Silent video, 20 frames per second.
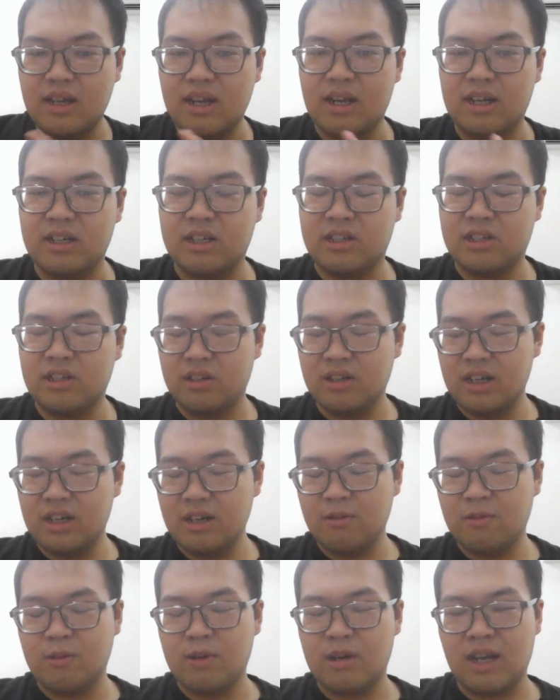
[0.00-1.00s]

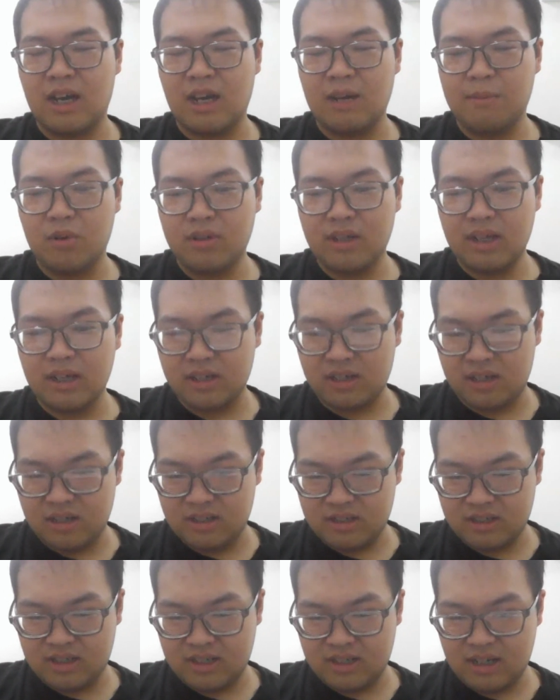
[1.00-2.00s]
installing reliable
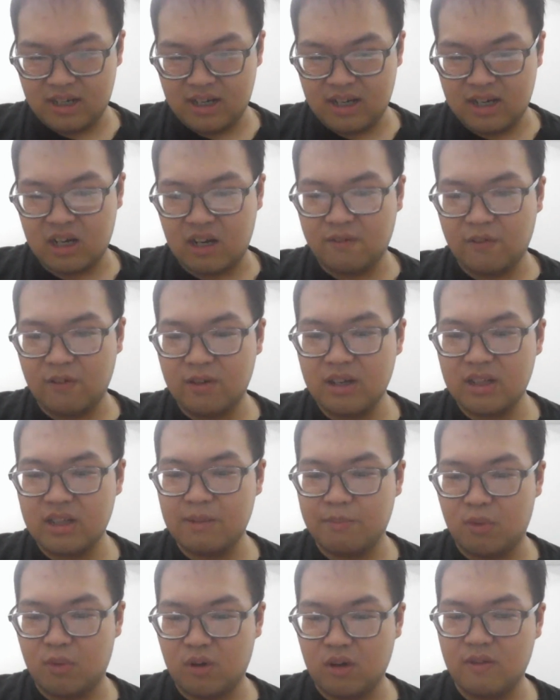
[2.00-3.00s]
technology, and offering
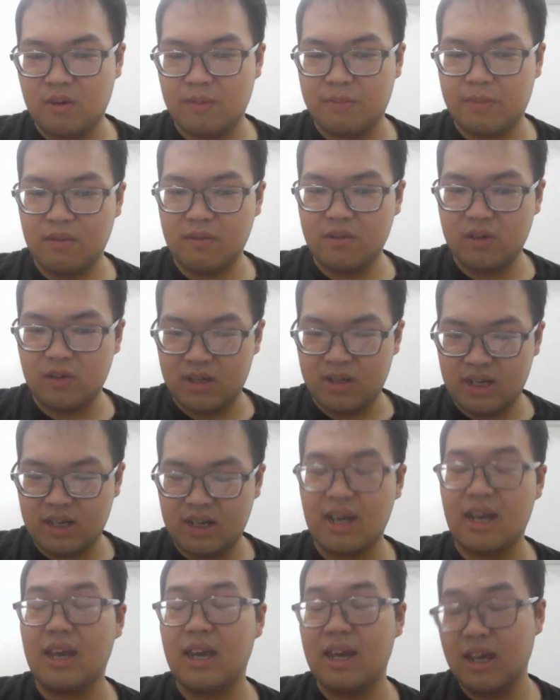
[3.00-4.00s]
support for both
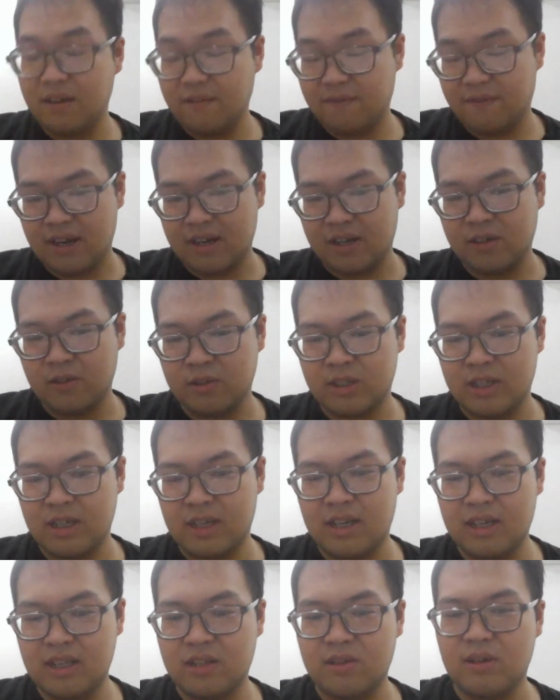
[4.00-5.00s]
students and
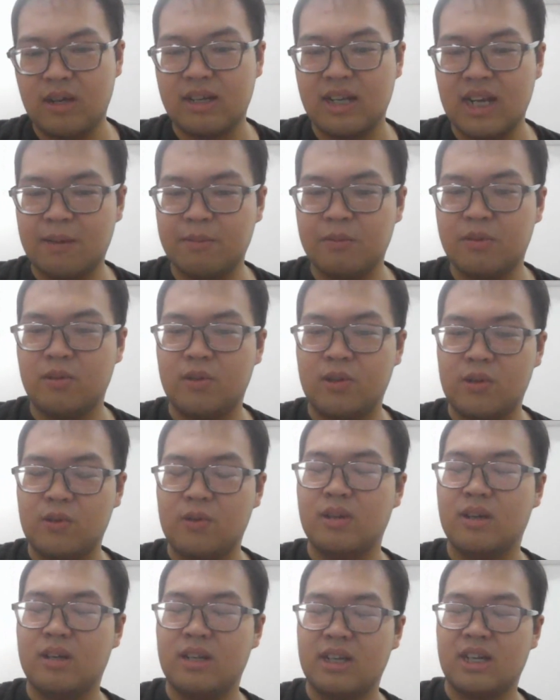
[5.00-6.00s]
faculty to adapt to
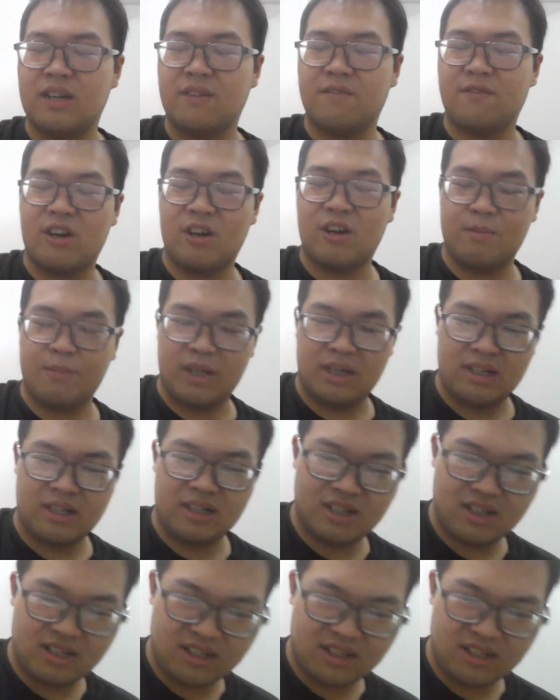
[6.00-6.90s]
new learning environments.